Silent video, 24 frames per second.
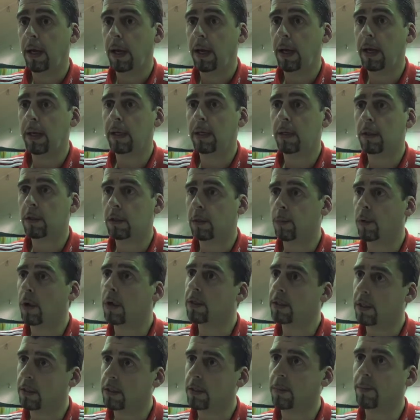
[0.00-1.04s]
And to be
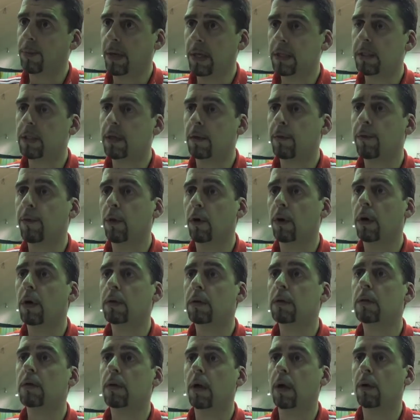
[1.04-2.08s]
honest, that's the best thing for
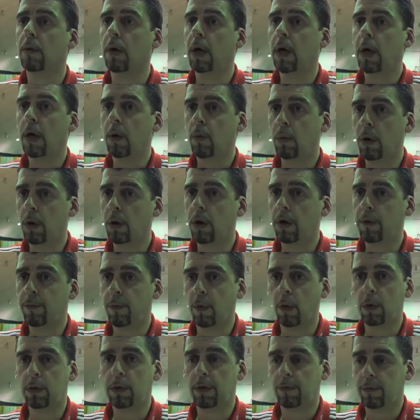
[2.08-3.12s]
us. So we'll look
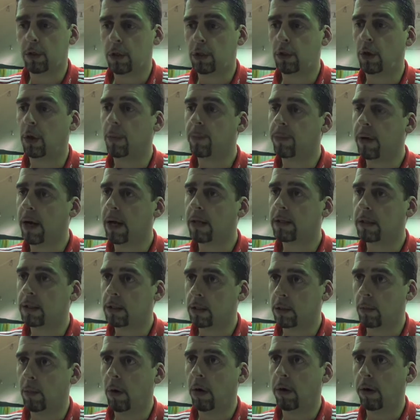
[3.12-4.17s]
forward to have a short practice
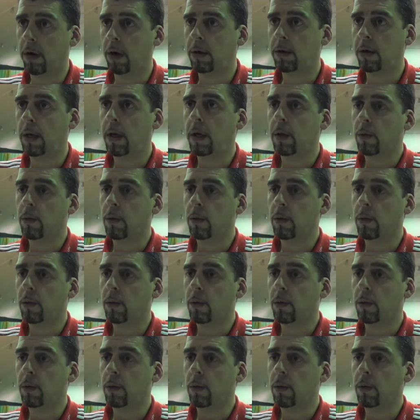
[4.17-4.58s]
tomorrow.